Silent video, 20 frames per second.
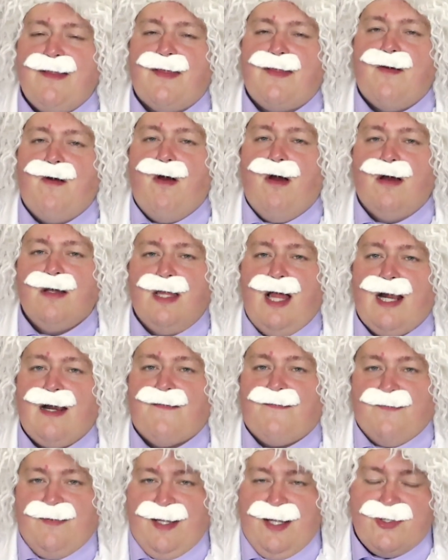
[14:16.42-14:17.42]
there are a lot
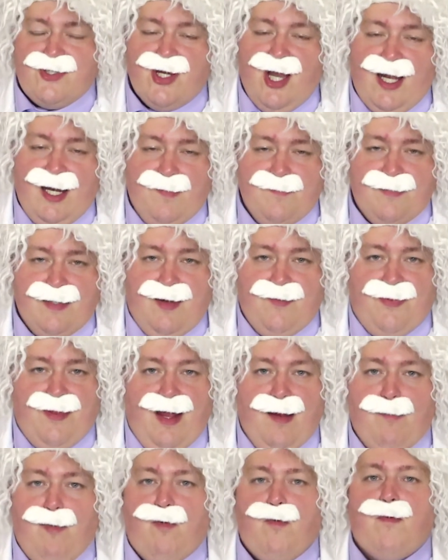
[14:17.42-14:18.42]
of niche items out
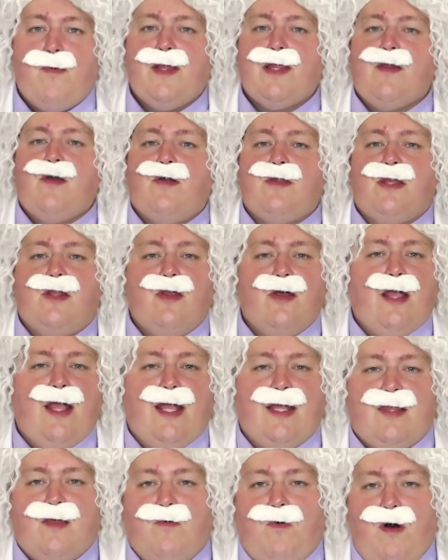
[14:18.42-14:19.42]
there, but we're really only
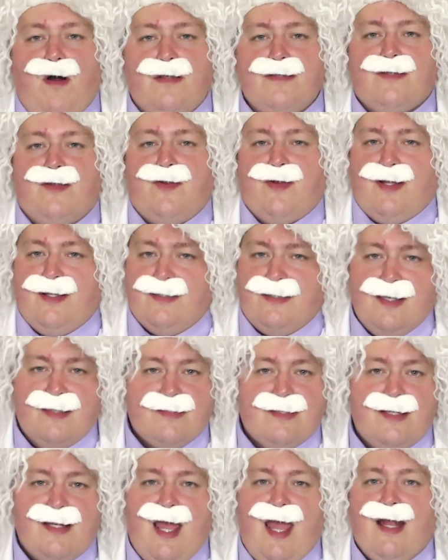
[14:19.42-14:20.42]
looking at the ones that are
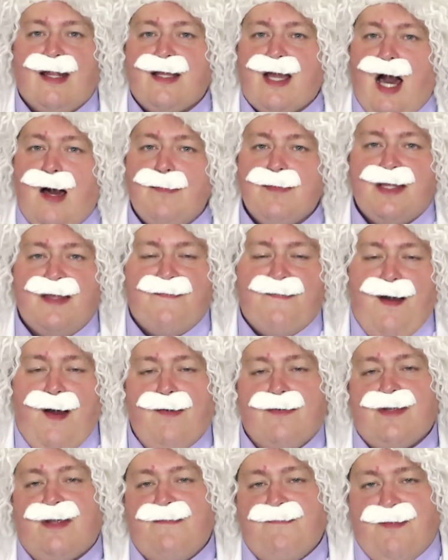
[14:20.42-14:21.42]
consistent and commonly
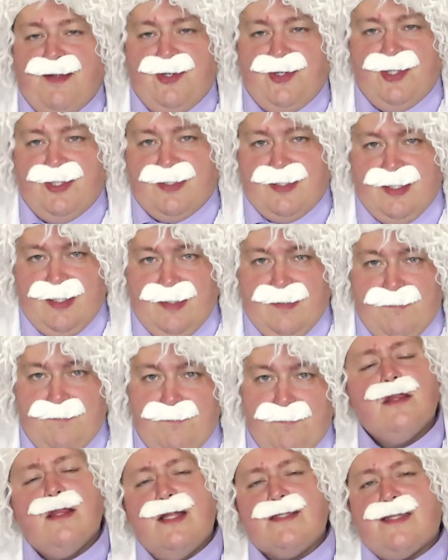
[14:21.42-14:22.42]
found in VGC.
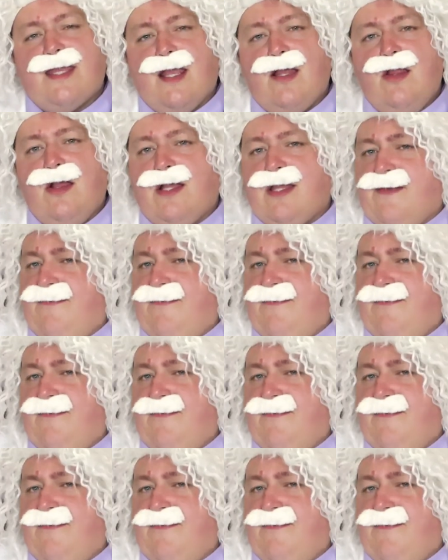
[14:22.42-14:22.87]
Let's take a look at the